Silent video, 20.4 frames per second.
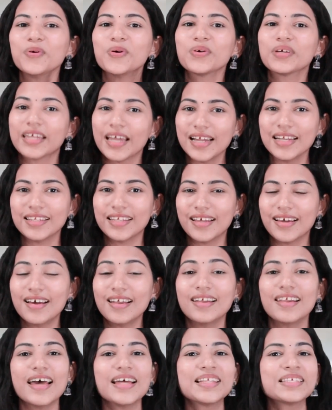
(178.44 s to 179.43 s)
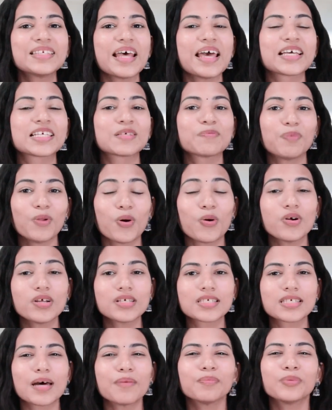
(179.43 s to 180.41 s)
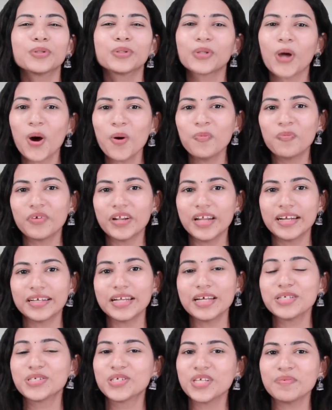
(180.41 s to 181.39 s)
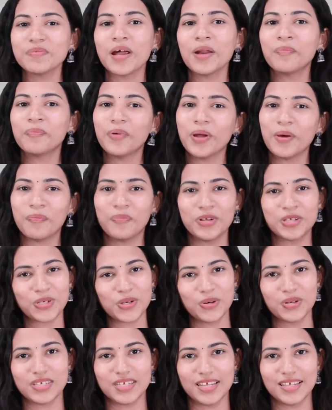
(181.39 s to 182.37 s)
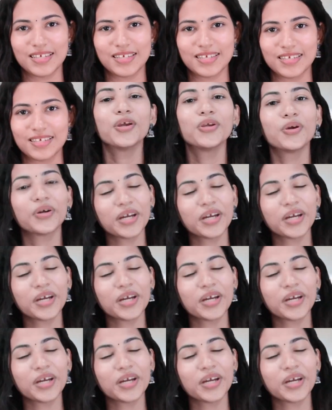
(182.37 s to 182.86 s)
you get there, let's explore some top-rated Gmat prep resources. You